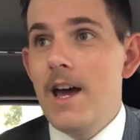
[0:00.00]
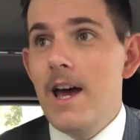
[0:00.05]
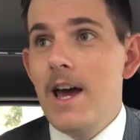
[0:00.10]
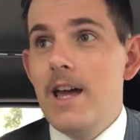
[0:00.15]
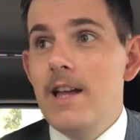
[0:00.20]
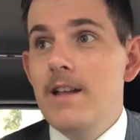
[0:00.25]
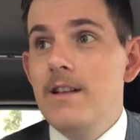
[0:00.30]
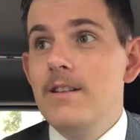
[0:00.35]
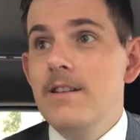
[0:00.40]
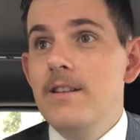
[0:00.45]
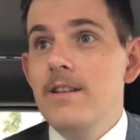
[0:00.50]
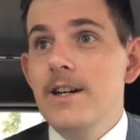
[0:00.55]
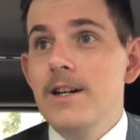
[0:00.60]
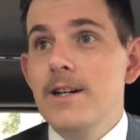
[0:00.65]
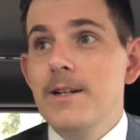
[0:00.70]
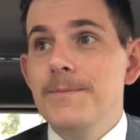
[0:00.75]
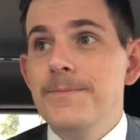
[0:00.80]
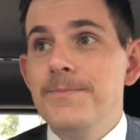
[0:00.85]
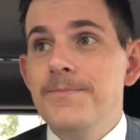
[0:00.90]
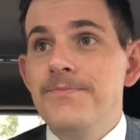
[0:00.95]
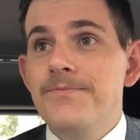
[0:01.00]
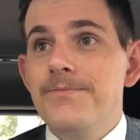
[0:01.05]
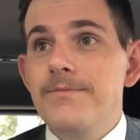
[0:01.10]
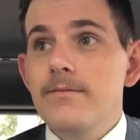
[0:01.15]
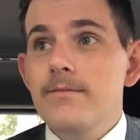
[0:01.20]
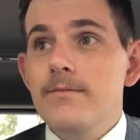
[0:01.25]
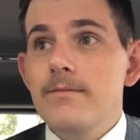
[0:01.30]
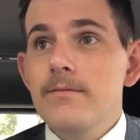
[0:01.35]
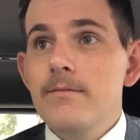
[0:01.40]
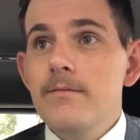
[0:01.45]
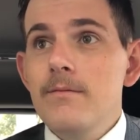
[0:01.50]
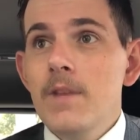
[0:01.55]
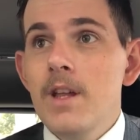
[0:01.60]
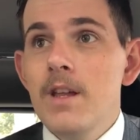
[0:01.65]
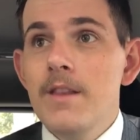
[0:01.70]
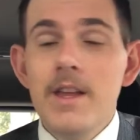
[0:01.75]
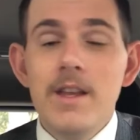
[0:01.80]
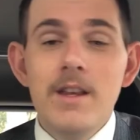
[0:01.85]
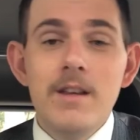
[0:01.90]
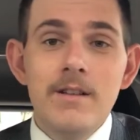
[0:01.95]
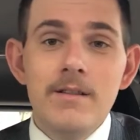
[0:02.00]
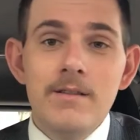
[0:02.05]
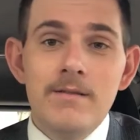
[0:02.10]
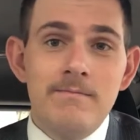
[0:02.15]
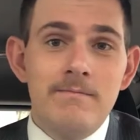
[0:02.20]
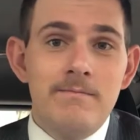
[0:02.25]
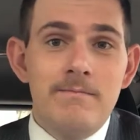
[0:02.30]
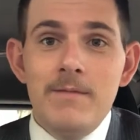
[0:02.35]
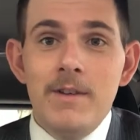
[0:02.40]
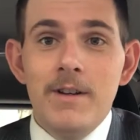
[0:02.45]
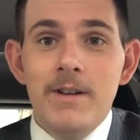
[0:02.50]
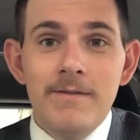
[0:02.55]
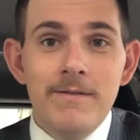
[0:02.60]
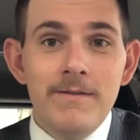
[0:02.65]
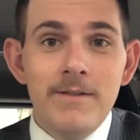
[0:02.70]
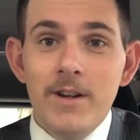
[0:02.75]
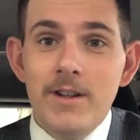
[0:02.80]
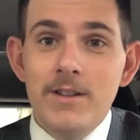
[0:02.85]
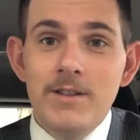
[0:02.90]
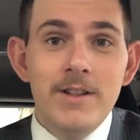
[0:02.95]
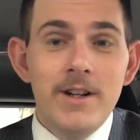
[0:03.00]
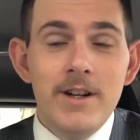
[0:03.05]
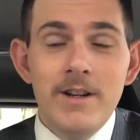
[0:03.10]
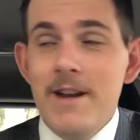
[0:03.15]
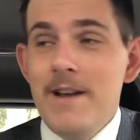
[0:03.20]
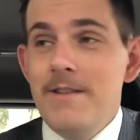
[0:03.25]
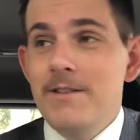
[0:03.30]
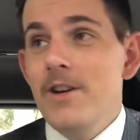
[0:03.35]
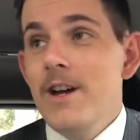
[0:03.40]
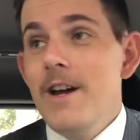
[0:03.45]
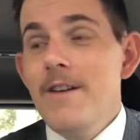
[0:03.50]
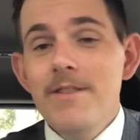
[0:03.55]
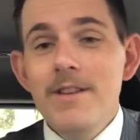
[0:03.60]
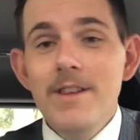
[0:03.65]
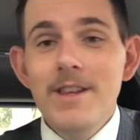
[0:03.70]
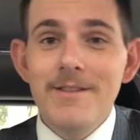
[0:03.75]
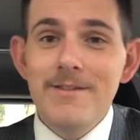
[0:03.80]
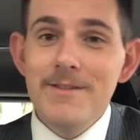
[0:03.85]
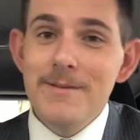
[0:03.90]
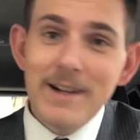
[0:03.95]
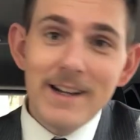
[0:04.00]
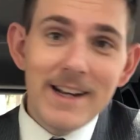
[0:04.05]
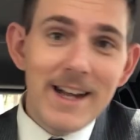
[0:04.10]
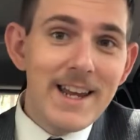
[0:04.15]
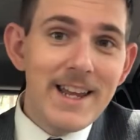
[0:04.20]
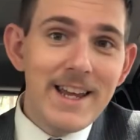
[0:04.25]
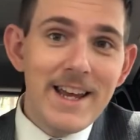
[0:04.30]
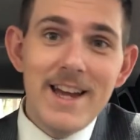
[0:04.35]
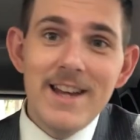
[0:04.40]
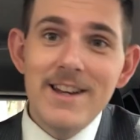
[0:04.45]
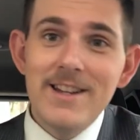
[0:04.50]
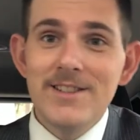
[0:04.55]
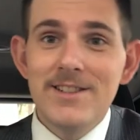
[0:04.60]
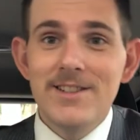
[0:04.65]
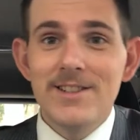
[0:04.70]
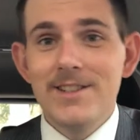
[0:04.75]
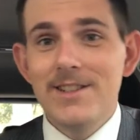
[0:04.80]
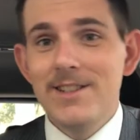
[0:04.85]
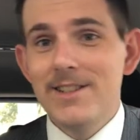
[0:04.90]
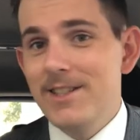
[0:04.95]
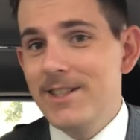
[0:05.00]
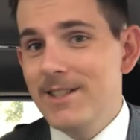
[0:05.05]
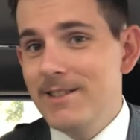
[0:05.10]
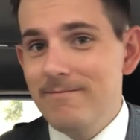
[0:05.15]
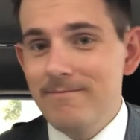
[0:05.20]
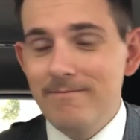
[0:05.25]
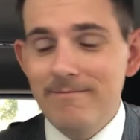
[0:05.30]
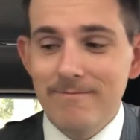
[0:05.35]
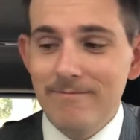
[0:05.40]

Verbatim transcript: And, um, and then it goes, you know, it's got everything from gladiators to,